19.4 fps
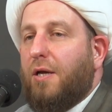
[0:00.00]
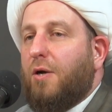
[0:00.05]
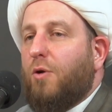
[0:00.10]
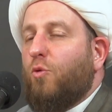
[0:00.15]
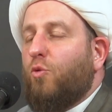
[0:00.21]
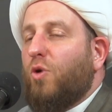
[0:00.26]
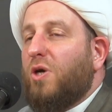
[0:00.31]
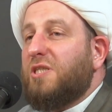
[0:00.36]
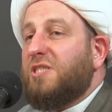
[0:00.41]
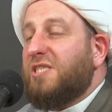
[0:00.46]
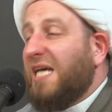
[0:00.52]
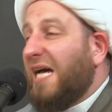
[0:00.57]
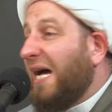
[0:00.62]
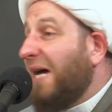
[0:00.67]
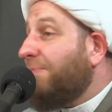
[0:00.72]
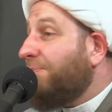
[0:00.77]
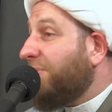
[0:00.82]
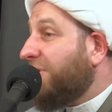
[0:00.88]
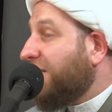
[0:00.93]
What's
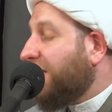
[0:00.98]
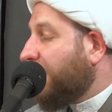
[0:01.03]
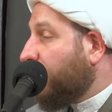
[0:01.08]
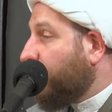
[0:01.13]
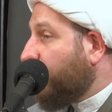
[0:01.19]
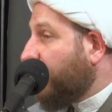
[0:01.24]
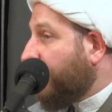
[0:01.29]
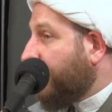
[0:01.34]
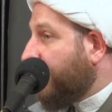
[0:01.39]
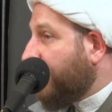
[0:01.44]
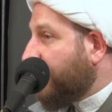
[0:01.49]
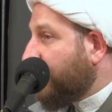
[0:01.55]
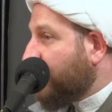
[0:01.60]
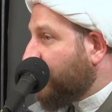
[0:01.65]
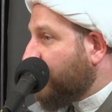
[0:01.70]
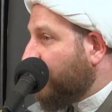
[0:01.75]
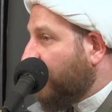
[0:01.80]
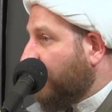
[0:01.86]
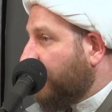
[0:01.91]
happening with these
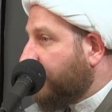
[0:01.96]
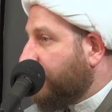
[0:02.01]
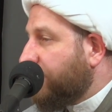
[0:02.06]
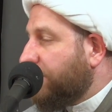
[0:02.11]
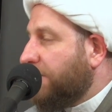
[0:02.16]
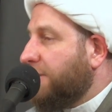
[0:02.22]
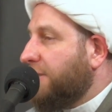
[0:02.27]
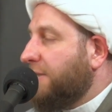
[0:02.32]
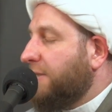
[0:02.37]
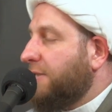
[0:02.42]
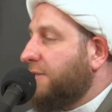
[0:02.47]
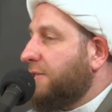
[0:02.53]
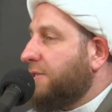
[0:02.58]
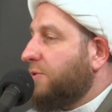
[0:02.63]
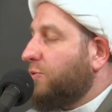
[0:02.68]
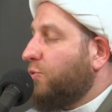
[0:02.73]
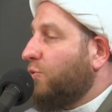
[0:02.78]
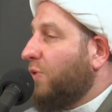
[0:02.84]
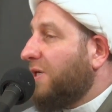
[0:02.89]
shorts
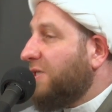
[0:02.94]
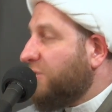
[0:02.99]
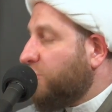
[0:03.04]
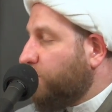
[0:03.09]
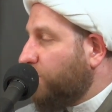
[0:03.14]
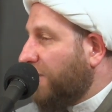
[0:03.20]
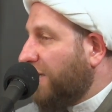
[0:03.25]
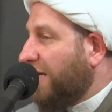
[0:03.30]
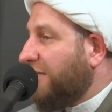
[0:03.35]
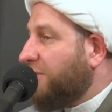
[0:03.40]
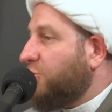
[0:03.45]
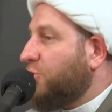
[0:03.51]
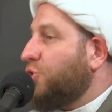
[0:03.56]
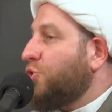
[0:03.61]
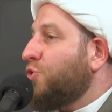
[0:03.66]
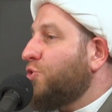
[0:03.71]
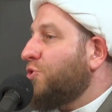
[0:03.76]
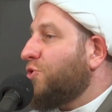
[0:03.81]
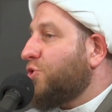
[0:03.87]
is once we get
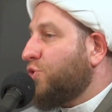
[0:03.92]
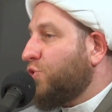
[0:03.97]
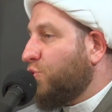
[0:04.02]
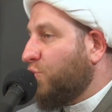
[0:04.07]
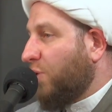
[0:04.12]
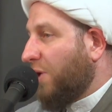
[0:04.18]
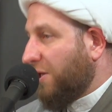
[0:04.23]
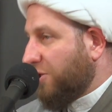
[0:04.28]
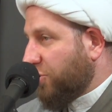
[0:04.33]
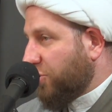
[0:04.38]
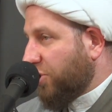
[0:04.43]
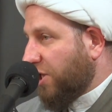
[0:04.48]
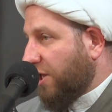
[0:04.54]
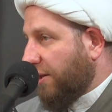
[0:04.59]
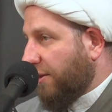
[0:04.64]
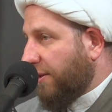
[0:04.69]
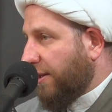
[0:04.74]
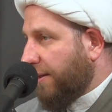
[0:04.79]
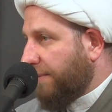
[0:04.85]
used to
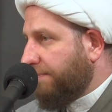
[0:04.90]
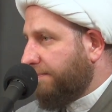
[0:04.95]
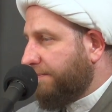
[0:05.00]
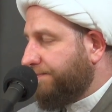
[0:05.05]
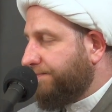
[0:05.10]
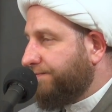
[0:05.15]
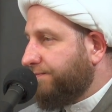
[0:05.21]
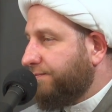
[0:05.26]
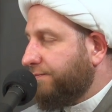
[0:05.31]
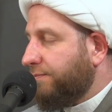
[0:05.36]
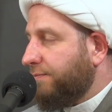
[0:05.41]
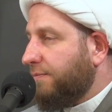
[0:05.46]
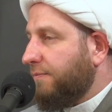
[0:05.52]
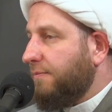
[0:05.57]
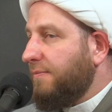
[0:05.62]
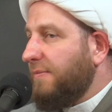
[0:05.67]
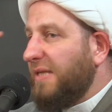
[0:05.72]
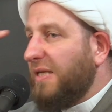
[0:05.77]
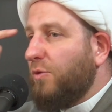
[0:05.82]
watching them,
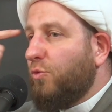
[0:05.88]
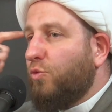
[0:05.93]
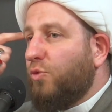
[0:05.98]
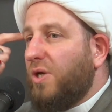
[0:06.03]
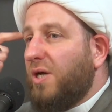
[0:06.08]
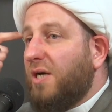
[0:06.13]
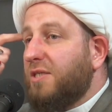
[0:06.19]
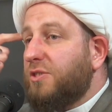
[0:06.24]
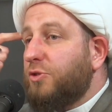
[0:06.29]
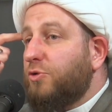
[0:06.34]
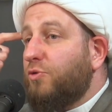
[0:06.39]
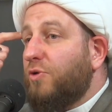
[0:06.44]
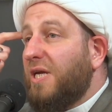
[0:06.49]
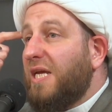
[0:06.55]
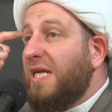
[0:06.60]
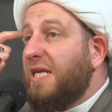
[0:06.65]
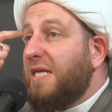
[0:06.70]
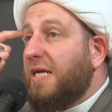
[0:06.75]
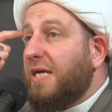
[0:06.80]
we are
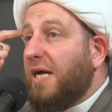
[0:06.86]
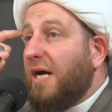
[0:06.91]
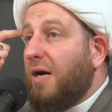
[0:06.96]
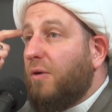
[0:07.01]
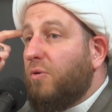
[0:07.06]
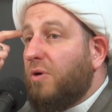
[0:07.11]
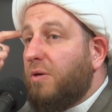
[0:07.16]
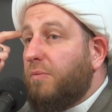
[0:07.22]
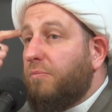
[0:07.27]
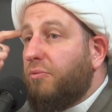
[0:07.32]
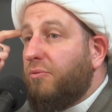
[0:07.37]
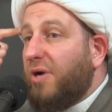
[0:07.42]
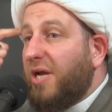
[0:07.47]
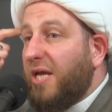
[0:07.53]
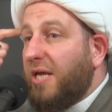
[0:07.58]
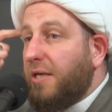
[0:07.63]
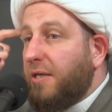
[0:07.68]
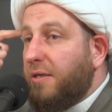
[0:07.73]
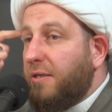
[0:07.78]
training our
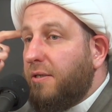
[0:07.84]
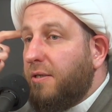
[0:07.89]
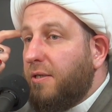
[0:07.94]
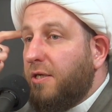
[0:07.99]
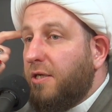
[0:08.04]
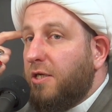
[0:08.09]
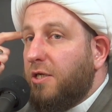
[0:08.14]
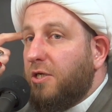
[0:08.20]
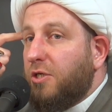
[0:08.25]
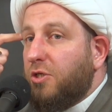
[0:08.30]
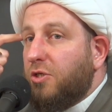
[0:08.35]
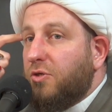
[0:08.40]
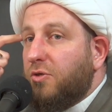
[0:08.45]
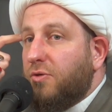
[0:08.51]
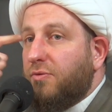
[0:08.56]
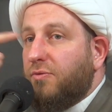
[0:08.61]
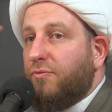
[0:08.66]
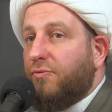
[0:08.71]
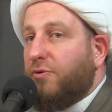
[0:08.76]
brain
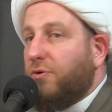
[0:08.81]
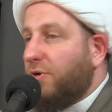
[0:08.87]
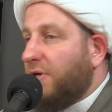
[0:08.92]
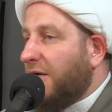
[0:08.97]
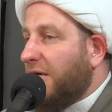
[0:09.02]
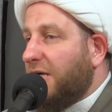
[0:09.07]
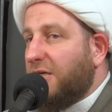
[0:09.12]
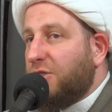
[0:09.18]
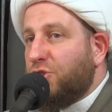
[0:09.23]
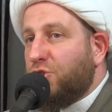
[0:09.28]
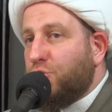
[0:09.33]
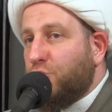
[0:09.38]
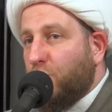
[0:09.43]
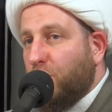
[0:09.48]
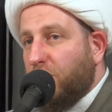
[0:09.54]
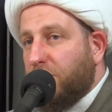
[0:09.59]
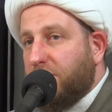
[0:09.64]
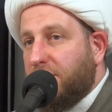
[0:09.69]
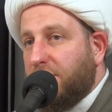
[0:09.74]
for a
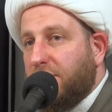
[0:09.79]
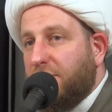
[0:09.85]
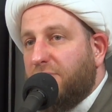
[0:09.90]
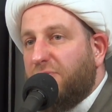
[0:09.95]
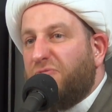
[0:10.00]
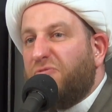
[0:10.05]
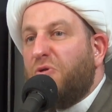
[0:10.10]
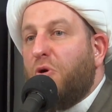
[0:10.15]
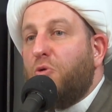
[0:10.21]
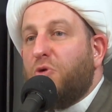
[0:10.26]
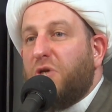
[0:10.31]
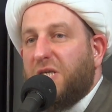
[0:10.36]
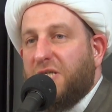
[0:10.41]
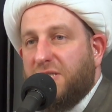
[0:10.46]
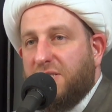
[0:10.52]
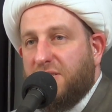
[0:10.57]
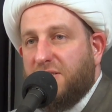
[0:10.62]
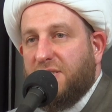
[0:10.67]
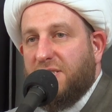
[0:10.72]
short
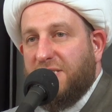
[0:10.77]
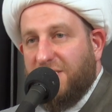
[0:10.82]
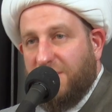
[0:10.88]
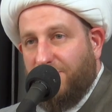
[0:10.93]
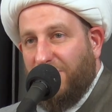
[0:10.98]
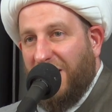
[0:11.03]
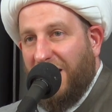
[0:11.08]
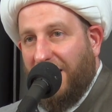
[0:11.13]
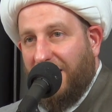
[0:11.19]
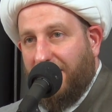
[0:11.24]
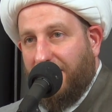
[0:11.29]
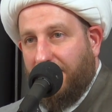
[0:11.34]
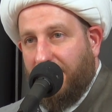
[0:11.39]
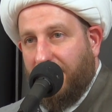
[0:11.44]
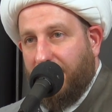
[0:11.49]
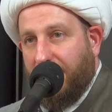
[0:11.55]
focus span.